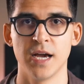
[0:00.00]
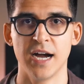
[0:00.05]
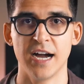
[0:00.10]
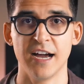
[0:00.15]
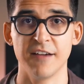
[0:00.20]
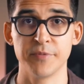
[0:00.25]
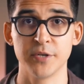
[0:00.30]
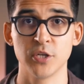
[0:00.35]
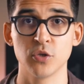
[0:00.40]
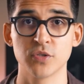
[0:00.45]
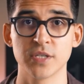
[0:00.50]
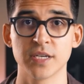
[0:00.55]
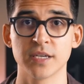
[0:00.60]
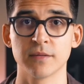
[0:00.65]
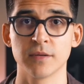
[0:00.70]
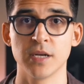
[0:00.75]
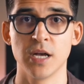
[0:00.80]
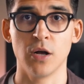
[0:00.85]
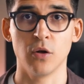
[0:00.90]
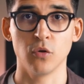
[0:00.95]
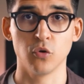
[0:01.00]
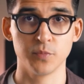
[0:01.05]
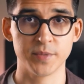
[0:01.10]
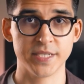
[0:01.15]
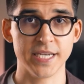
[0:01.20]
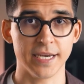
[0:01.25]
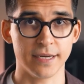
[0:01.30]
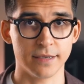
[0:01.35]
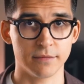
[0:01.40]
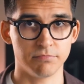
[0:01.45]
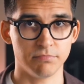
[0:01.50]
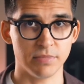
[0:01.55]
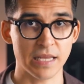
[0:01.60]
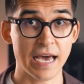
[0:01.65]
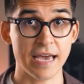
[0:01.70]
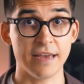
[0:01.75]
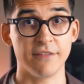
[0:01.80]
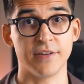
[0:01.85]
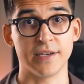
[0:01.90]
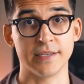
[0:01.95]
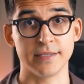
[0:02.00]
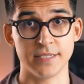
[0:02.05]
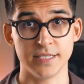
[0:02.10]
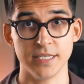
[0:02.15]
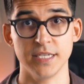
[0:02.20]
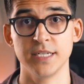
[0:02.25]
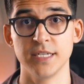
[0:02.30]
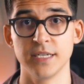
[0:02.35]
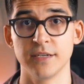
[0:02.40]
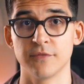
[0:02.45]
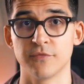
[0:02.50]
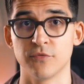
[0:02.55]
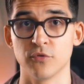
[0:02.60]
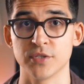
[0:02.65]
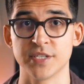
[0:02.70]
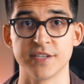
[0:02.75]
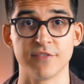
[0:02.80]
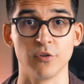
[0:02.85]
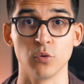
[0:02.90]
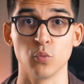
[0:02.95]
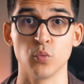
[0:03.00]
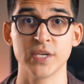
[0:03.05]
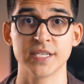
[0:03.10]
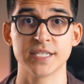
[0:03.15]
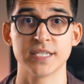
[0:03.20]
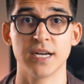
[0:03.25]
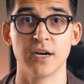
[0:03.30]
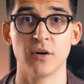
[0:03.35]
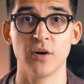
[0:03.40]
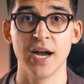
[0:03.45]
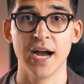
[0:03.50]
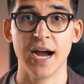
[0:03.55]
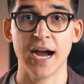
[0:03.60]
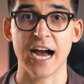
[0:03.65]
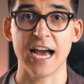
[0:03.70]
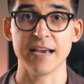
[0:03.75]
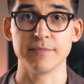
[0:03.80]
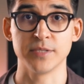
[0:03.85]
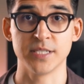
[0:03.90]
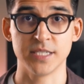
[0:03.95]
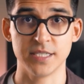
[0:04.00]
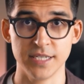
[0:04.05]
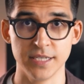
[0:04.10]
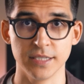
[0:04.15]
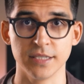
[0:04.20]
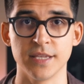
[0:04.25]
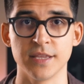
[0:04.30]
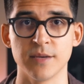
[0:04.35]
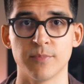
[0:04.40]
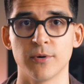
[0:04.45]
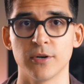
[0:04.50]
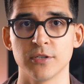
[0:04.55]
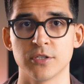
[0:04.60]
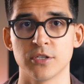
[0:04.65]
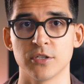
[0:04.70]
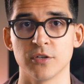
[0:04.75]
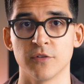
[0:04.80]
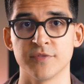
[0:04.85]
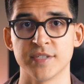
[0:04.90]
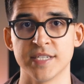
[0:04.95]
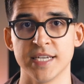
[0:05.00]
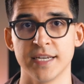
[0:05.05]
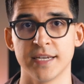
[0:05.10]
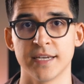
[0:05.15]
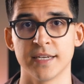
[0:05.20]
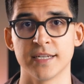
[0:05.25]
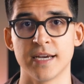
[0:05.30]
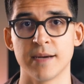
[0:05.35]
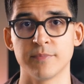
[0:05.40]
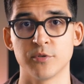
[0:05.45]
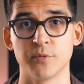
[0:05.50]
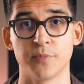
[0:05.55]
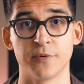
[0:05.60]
I've been using Loupedeck Live and CT for several weeks now. I'm still in the process of setting it up to